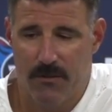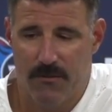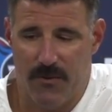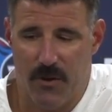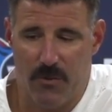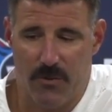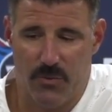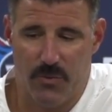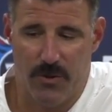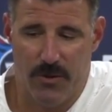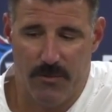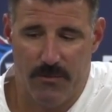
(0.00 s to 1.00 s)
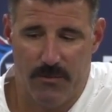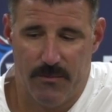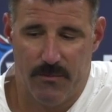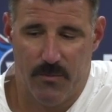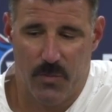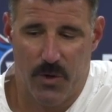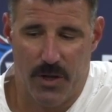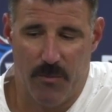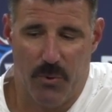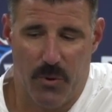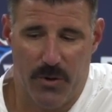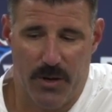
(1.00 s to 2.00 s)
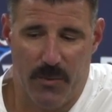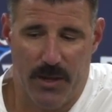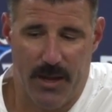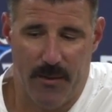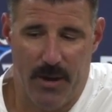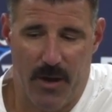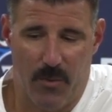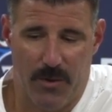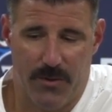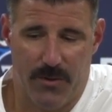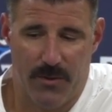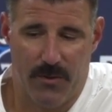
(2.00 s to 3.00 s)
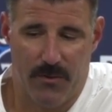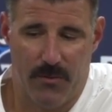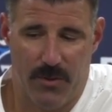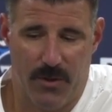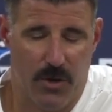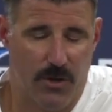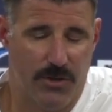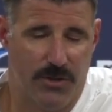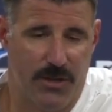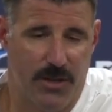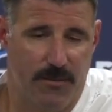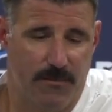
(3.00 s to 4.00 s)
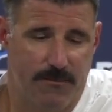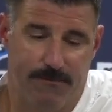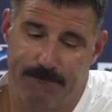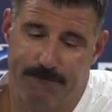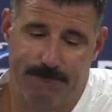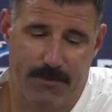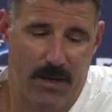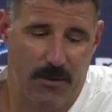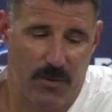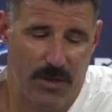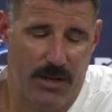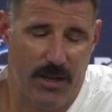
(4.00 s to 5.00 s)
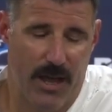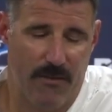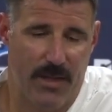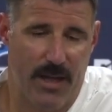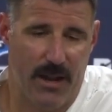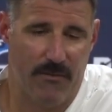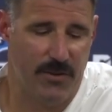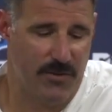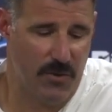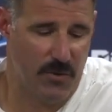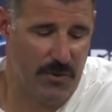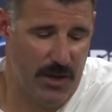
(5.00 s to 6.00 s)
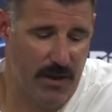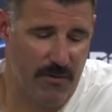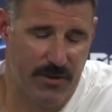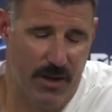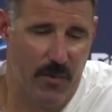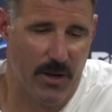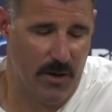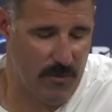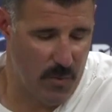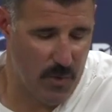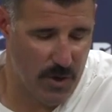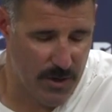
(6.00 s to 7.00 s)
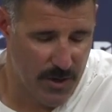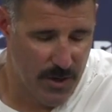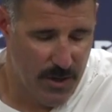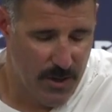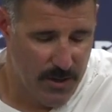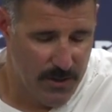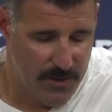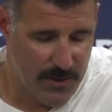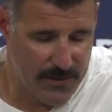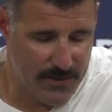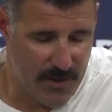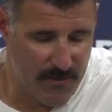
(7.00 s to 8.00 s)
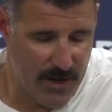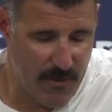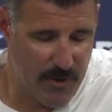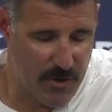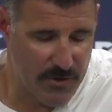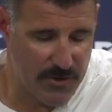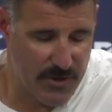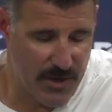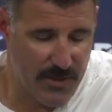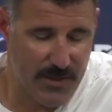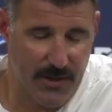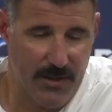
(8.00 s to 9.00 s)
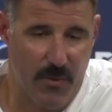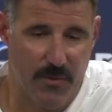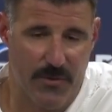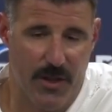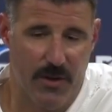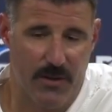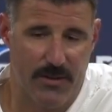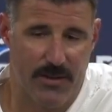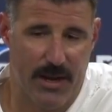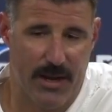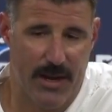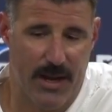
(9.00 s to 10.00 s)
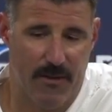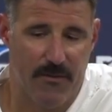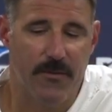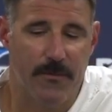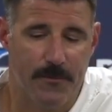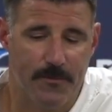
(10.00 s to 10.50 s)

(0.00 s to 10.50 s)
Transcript: felt it was you know, really important that we came out with, with an urgency. We need to have that every single day, every time we come to work. That same type of urgency, I think, that was there in the second half.